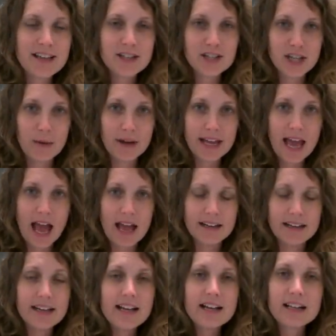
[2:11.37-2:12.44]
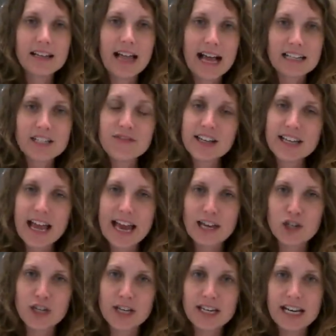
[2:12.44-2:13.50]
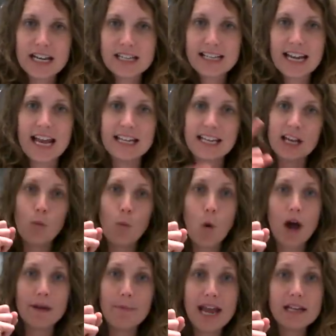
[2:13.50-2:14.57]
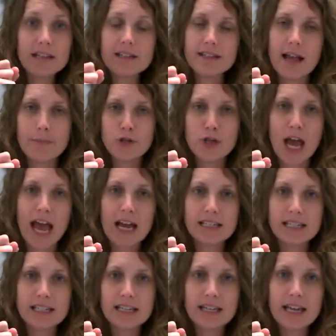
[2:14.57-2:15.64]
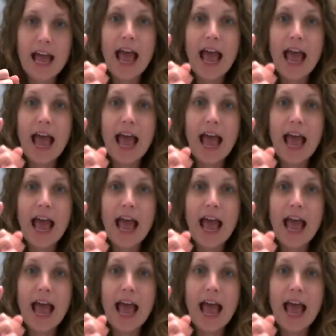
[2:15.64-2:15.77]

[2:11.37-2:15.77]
So again, classification is taking one main subject